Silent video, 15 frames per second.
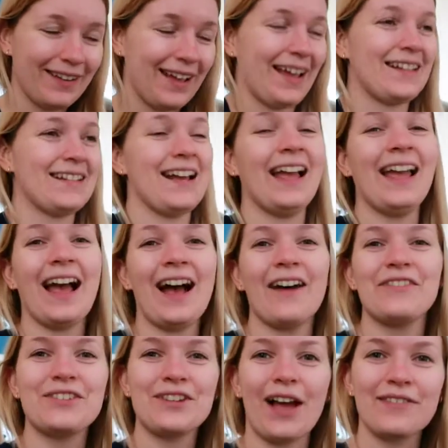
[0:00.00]
and I
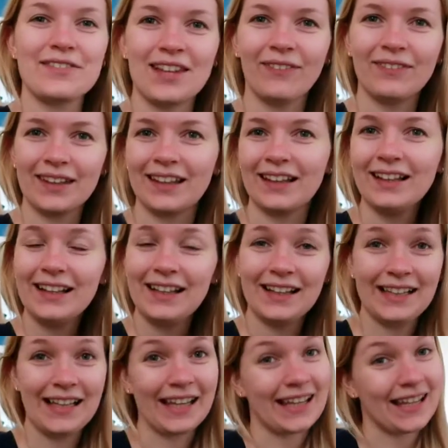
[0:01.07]
have to have something
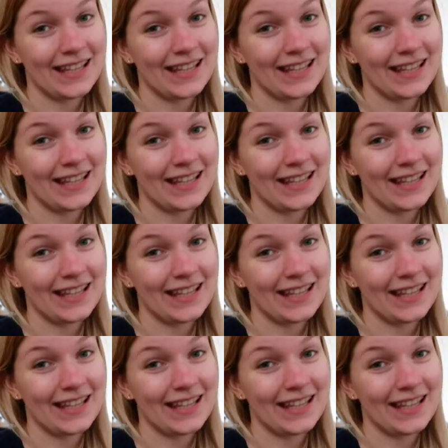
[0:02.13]
like